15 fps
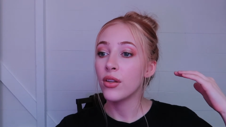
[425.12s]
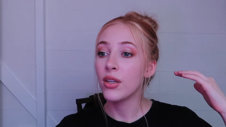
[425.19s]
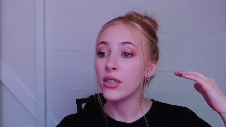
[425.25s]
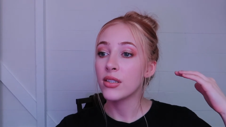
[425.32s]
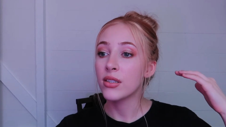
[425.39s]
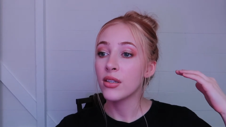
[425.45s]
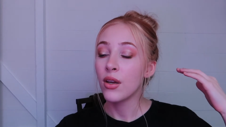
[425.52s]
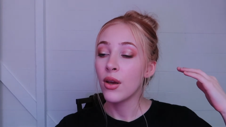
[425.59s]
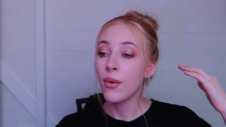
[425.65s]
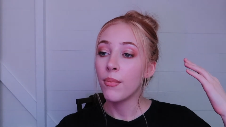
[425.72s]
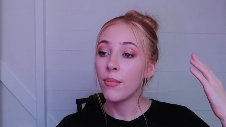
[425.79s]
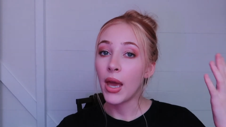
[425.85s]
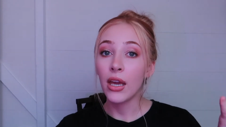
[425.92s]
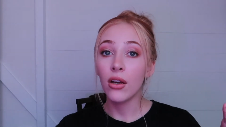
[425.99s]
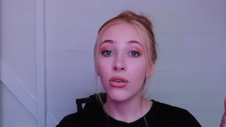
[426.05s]
this
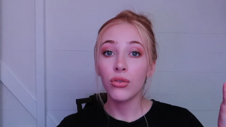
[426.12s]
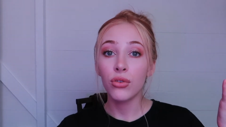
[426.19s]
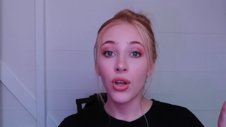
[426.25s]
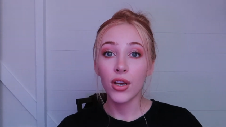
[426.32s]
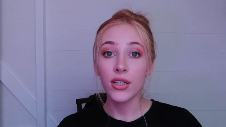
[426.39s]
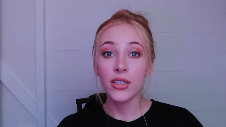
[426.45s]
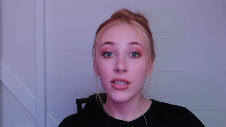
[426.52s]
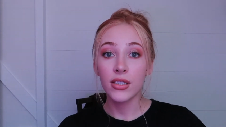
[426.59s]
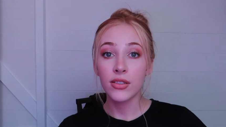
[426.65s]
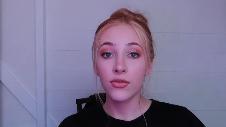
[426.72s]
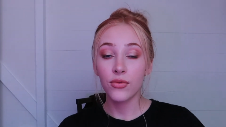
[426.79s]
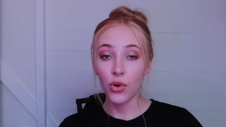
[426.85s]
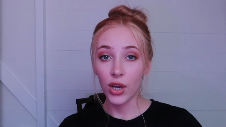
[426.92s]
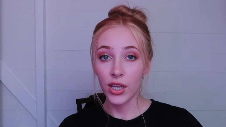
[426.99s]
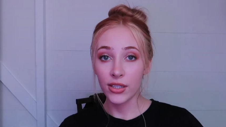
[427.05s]
male nurse's
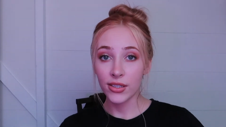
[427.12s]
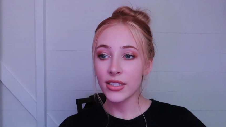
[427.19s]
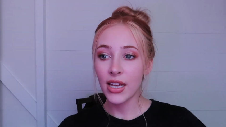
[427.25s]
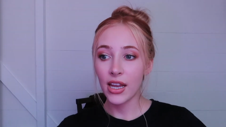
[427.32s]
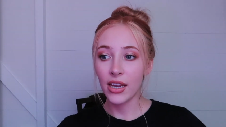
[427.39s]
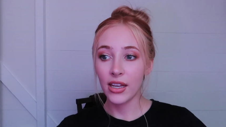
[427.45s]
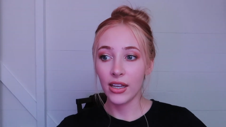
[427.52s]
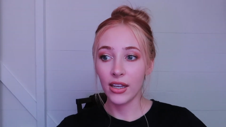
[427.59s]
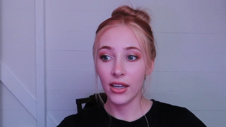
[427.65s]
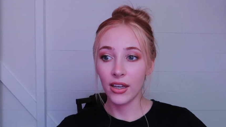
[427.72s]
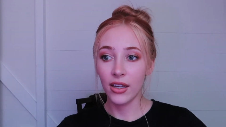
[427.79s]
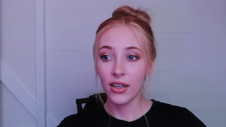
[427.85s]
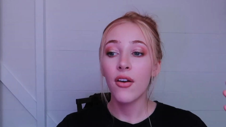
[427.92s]
voice saying,